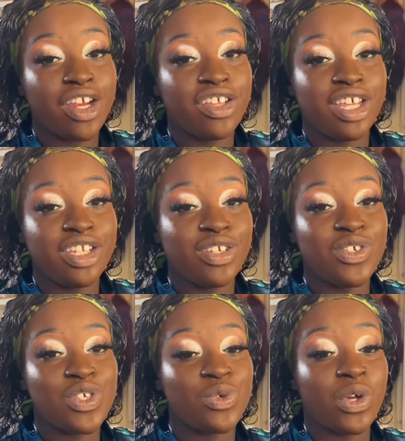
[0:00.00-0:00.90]
than
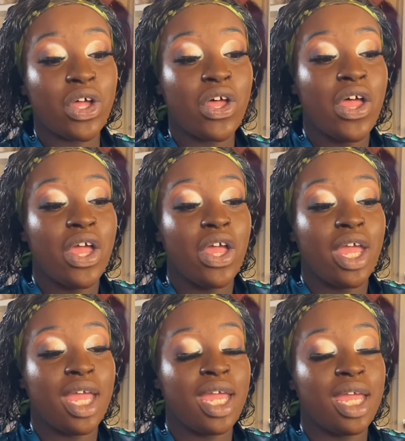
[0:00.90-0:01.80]
usual.
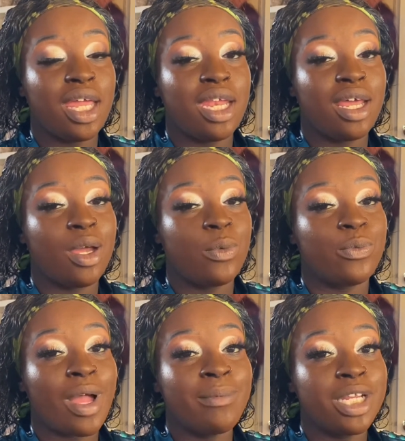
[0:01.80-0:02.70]
And
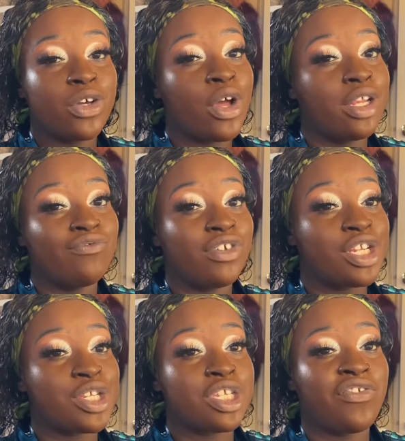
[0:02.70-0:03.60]
I'm gonna go ahead and
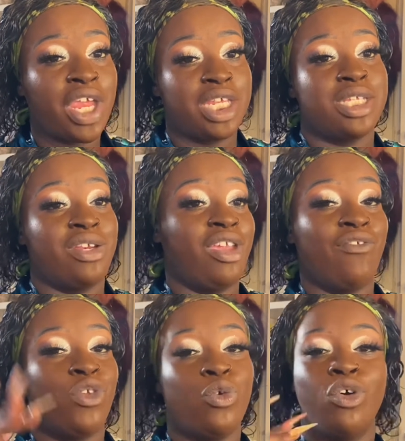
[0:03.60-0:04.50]
finish his face and
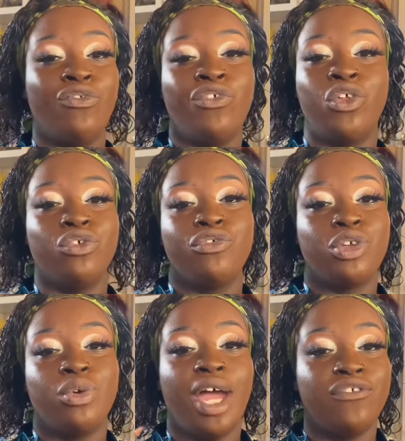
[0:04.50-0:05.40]
give you a full
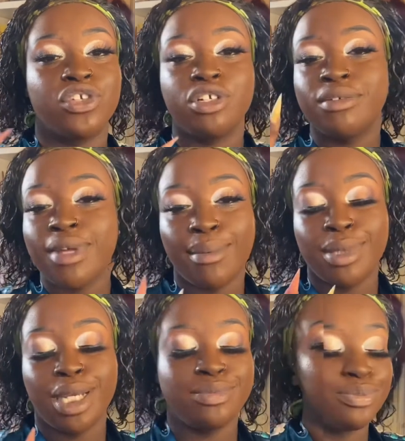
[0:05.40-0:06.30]
review after I'm
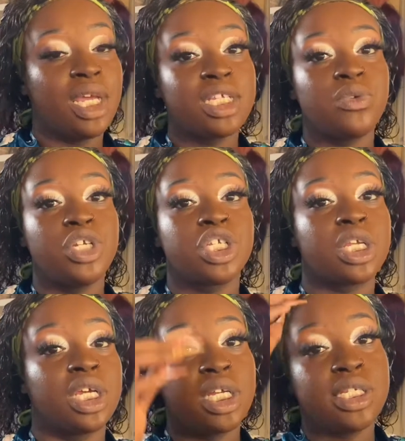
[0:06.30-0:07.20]
done. Next, we're just
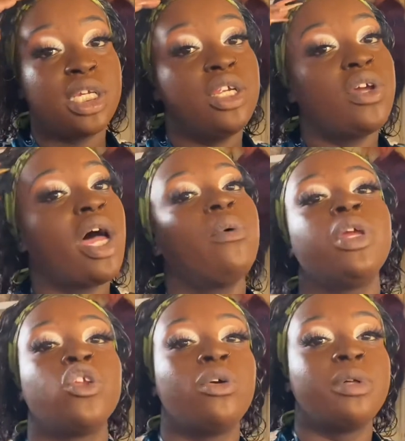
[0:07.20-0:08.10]
gonna continue how
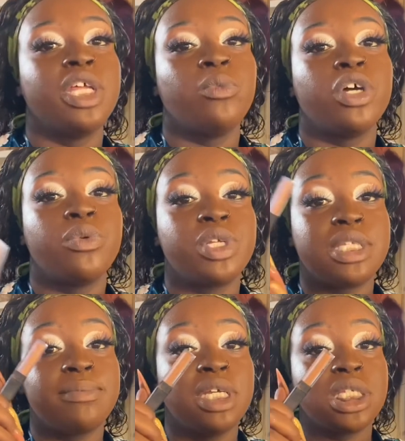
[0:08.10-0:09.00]
we normally would with
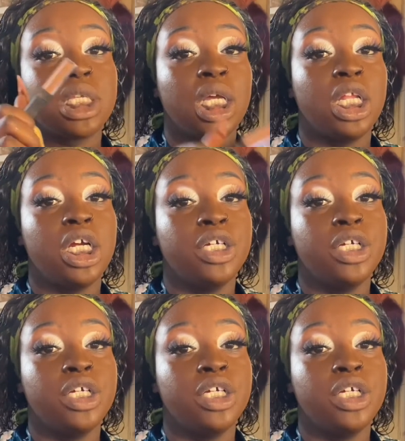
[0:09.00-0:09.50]
some concealer.